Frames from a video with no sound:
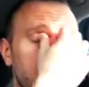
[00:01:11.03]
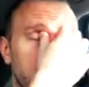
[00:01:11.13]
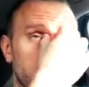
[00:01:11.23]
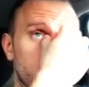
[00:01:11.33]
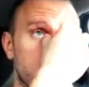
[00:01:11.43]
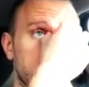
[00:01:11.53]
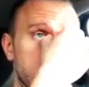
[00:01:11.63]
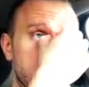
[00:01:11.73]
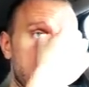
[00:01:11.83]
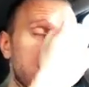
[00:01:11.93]
wanted
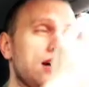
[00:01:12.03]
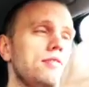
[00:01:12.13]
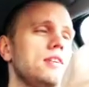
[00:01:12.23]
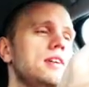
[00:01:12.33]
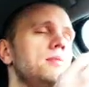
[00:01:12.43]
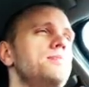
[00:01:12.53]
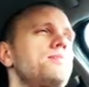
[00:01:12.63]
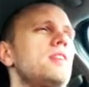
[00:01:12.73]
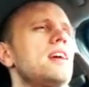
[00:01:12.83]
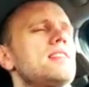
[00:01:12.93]
to have
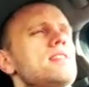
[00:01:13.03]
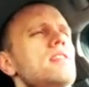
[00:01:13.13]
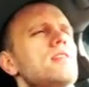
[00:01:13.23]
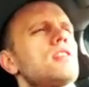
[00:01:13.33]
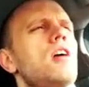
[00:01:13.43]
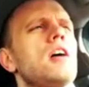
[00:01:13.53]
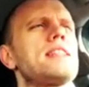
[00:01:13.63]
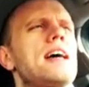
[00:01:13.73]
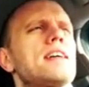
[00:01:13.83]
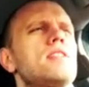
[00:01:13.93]
like this little
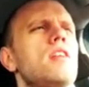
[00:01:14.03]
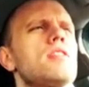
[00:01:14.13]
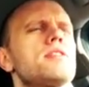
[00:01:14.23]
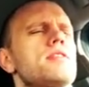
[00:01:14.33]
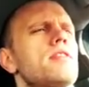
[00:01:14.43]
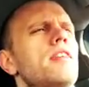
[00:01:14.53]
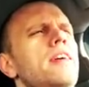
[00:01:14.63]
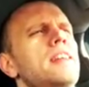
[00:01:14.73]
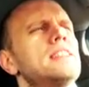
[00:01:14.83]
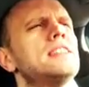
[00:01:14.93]
contact us
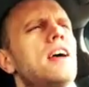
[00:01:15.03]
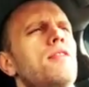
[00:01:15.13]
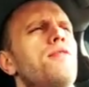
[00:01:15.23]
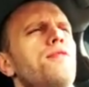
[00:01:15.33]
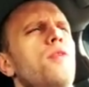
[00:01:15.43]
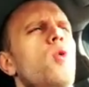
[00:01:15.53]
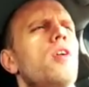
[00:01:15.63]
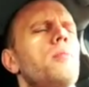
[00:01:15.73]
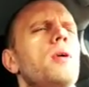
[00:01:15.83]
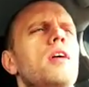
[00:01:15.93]

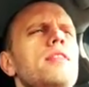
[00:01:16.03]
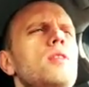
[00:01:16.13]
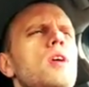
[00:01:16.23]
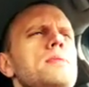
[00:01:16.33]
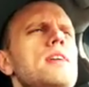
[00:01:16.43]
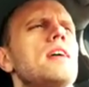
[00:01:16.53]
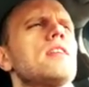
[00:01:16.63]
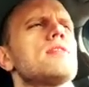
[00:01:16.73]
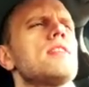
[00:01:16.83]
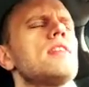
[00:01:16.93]
form on their website
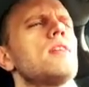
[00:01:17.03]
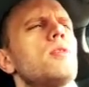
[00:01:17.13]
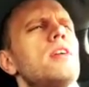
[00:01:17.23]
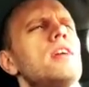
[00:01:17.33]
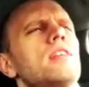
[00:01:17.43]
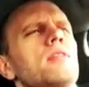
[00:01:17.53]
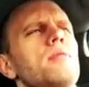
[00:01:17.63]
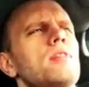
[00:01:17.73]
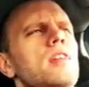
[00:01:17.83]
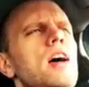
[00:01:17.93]
because they were
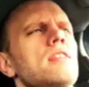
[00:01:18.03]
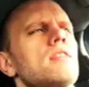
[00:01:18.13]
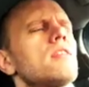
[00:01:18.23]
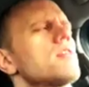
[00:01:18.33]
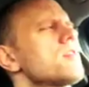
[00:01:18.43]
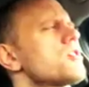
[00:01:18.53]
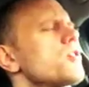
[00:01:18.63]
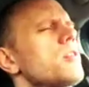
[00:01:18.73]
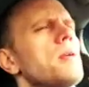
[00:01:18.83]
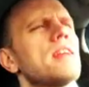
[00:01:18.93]
not
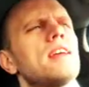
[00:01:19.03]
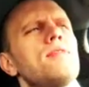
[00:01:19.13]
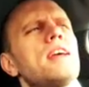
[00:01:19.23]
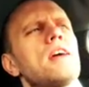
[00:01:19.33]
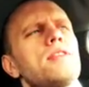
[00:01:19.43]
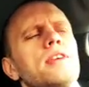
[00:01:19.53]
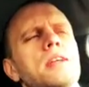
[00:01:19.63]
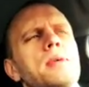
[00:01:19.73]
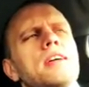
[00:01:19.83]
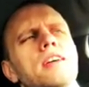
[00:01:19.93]
sure about giving out their
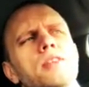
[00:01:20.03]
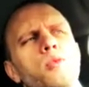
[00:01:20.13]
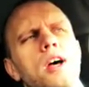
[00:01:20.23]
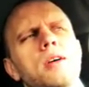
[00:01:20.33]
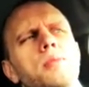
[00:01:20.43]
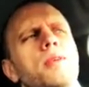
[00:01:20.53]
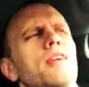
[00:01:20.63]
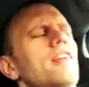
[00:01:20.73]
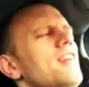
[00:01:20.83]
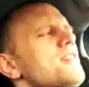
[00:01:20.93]
email on the web.
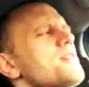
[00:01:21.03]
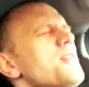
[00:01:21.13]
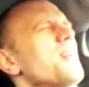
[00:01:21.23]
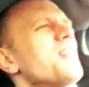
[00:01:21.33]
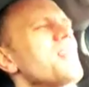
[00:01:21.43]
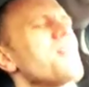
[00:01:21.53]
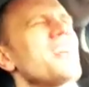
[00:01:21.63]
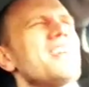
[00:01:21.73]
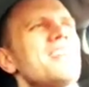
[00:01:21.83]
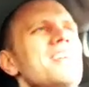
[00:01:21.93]
So they
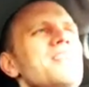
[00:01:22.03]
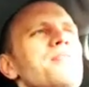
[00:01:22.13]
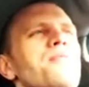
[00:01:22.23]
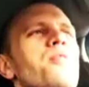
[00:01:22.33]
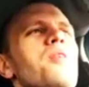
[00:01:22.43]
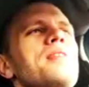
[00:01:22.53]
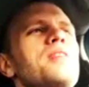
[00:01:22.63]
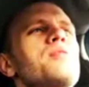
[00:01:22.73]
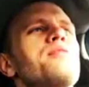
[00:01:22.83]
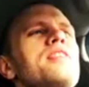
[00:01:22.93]
wanted a form that
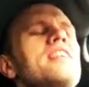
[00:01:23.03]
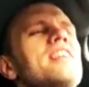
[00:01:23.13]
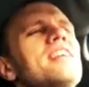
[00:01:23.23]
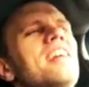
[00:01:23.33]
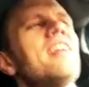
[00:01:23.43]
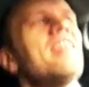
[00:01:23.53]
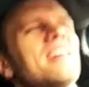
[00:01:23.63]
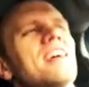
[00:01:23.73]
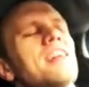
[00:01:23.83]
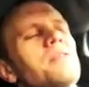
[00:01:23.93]
you would fill in,
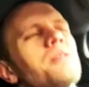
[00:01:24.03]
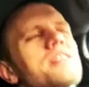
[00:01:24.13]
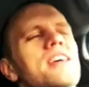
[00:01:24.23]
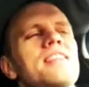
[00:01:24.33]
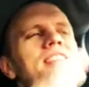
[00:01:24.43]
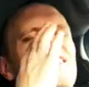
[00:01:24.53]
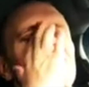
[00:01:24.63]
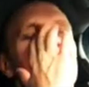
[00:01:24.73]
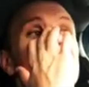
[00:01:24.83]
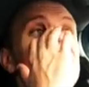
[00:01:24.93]
and it would send
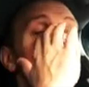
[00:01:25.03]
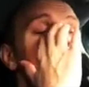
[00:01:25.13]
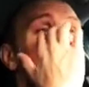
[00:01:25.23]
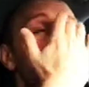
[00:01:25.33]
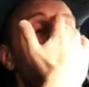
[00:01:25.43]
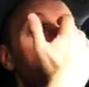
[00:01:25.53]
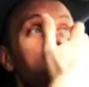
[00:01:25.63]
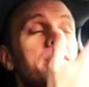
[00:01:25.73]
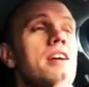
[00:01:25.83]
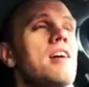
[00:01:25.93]
the
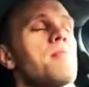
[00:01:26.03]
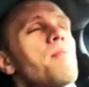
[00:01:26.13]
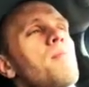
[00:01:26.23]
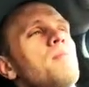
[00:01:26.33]
info to them,